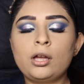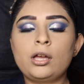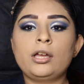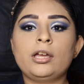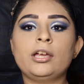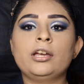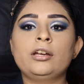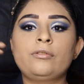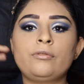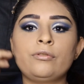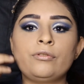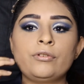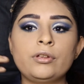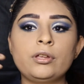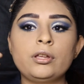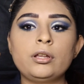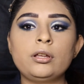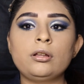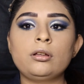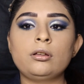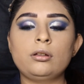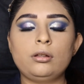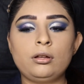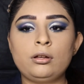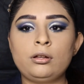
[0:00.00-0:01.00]
it
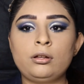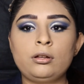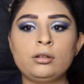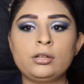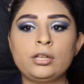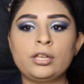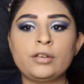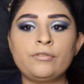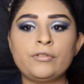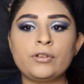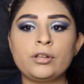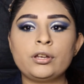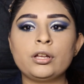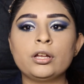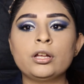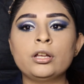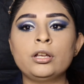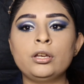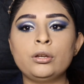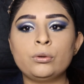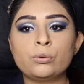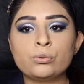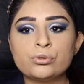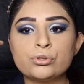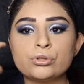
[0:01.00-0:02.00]
will give an
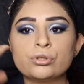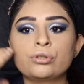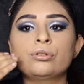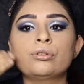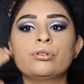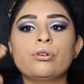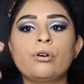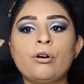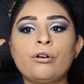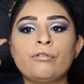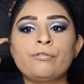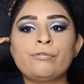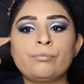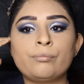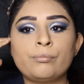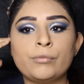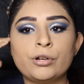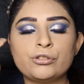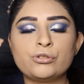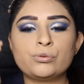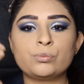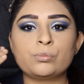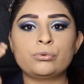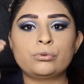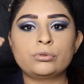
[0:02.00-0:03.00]
illusion of
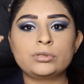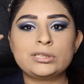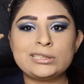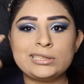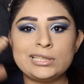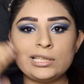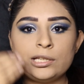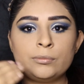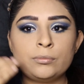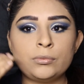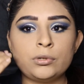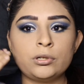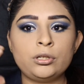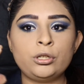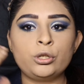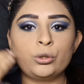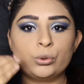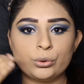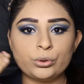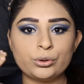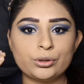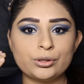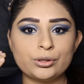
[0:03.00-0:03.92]
much more slimmer look.